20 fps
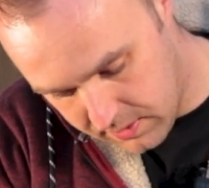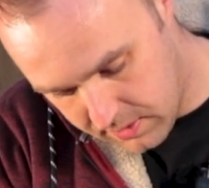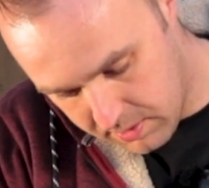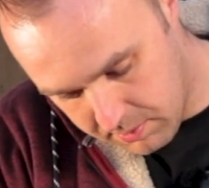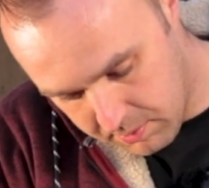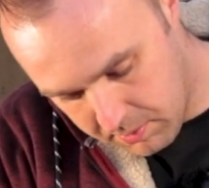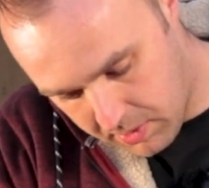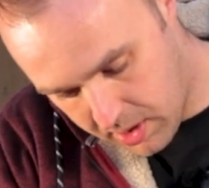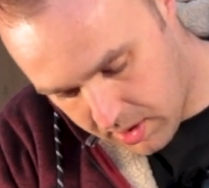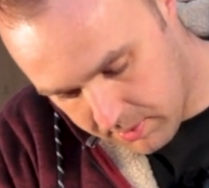
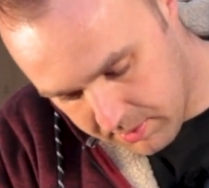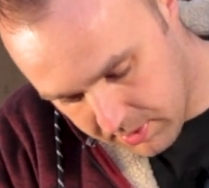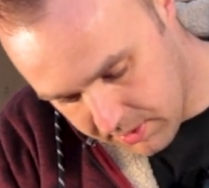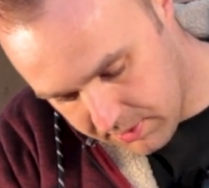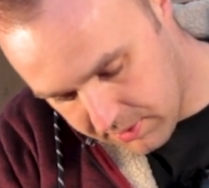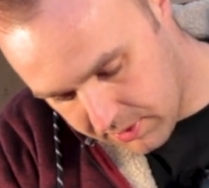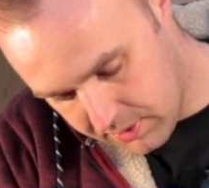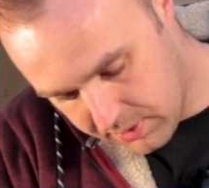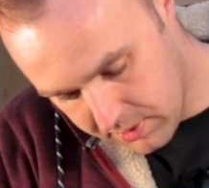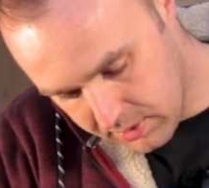the
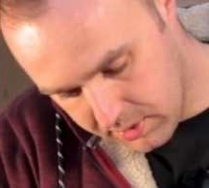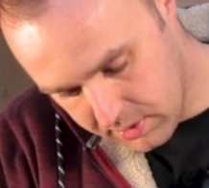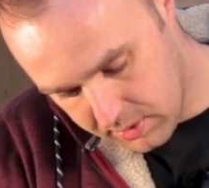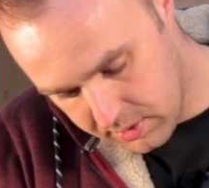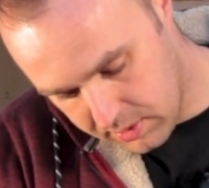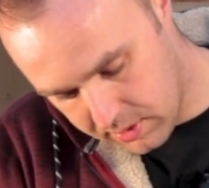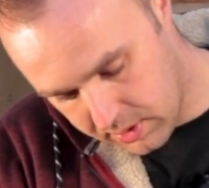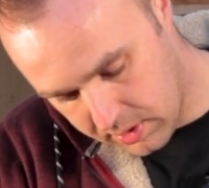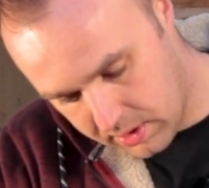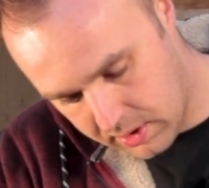marbling
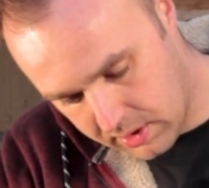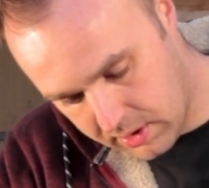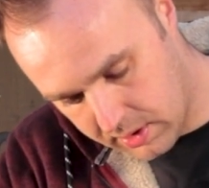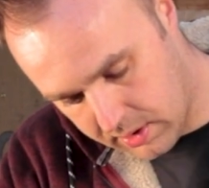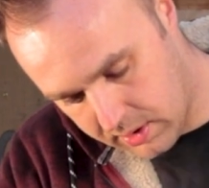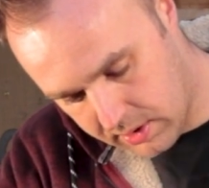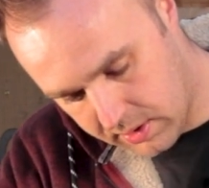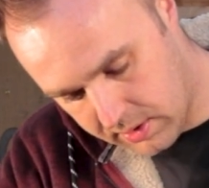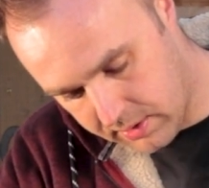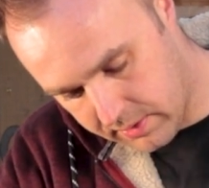through
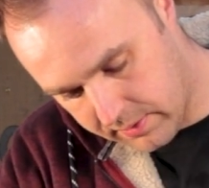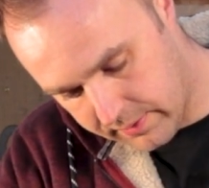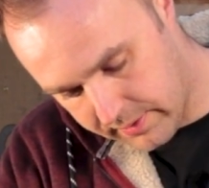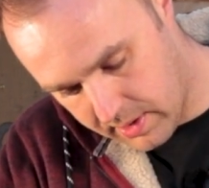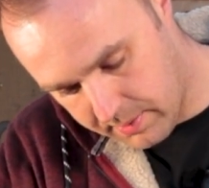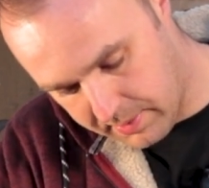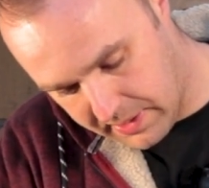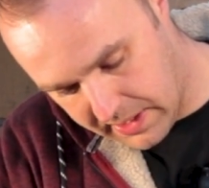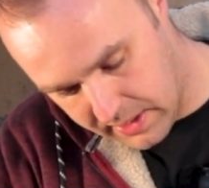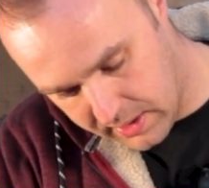the
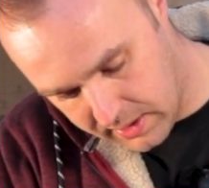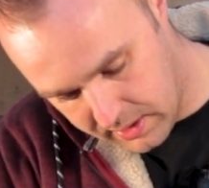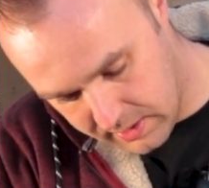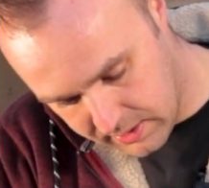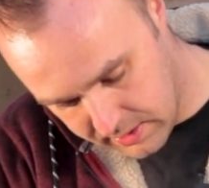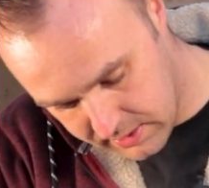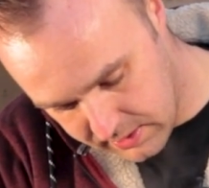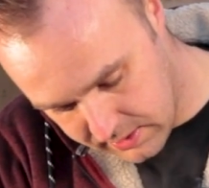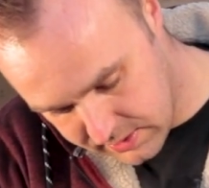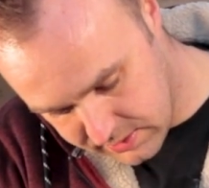ribeye
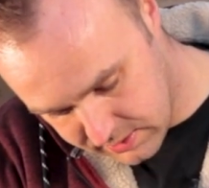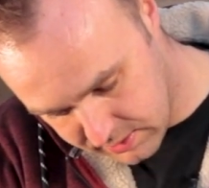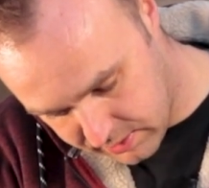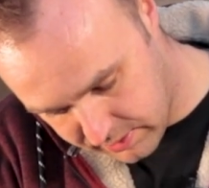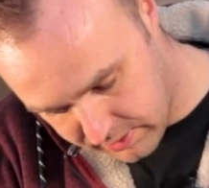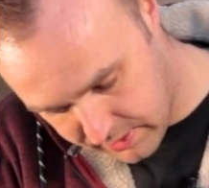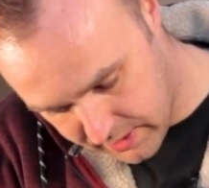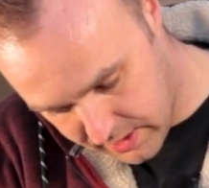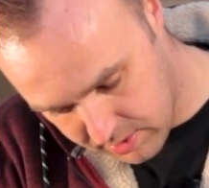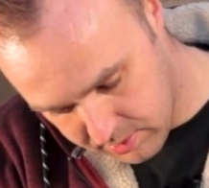is
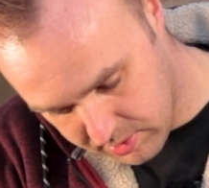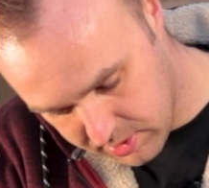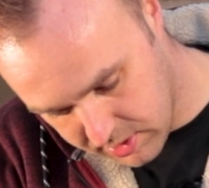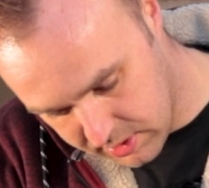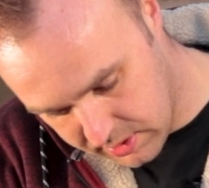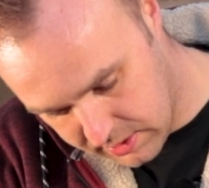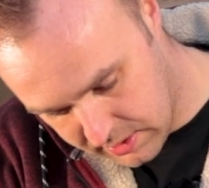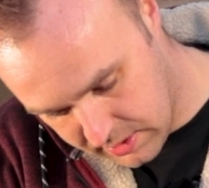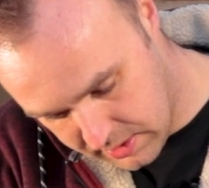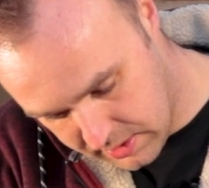incredible.